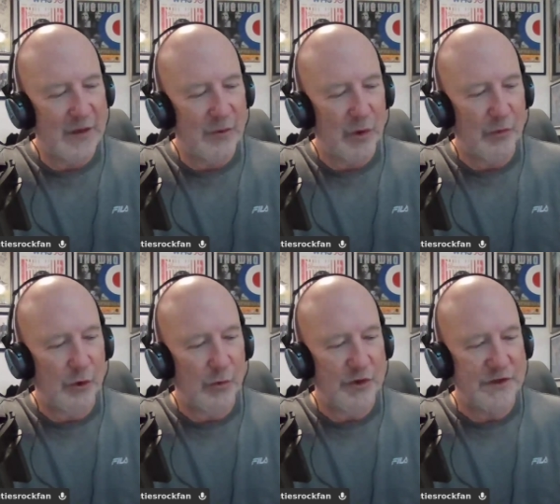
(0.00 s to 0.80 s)
Bill
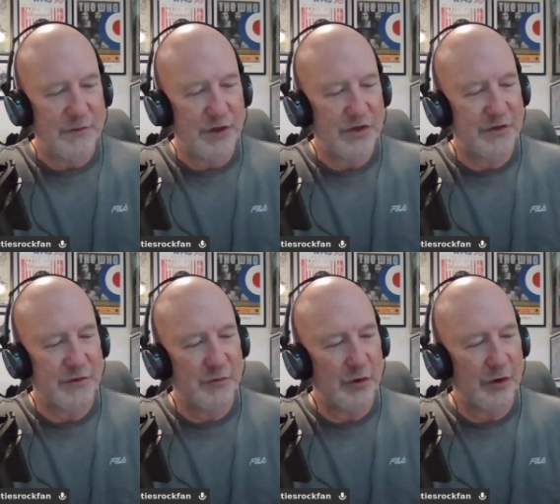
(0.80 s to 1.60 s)
Pullman's speech,
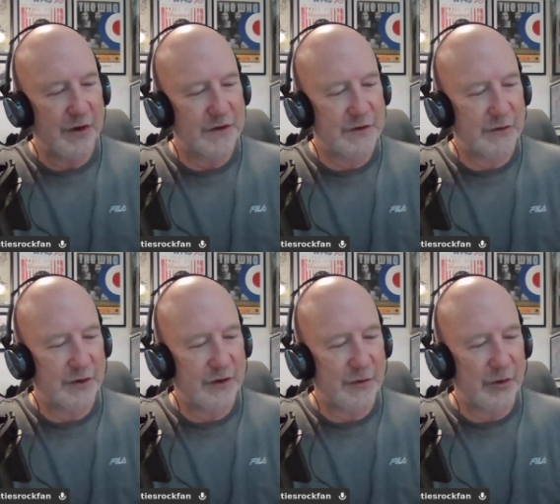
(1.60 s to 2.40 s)
brilliant. So
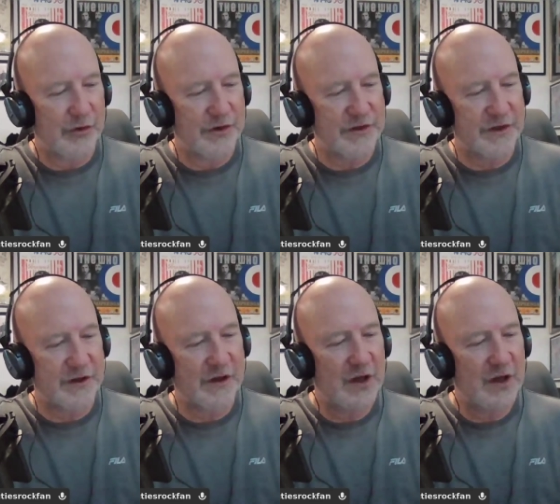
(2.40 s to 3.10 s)
the double disc